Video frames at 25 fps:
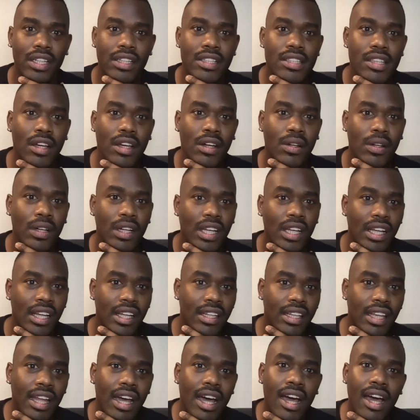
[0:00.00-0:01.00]
So
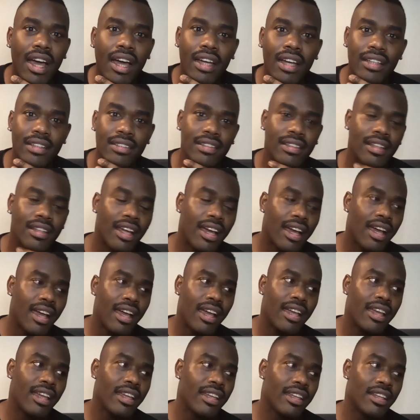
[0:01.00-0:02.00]
not uh,
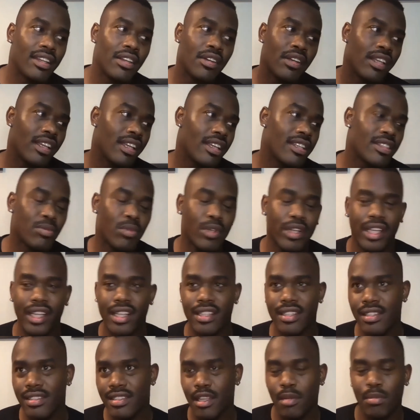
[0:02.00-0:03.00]
you know his work
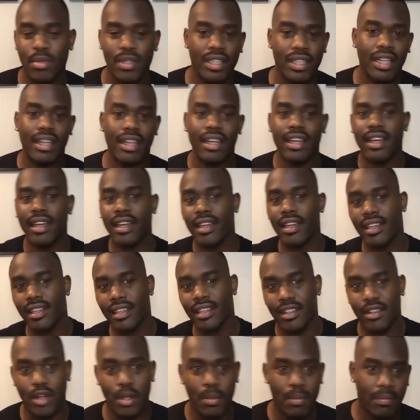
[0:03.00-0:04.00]
isn't something that I you
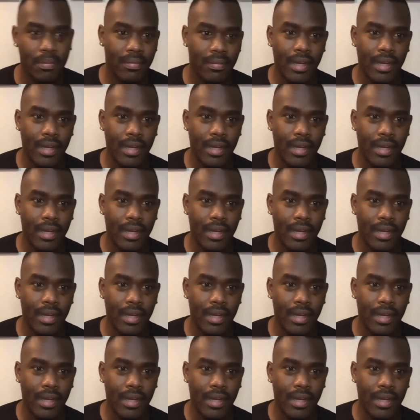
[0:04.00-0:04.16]
know I'm,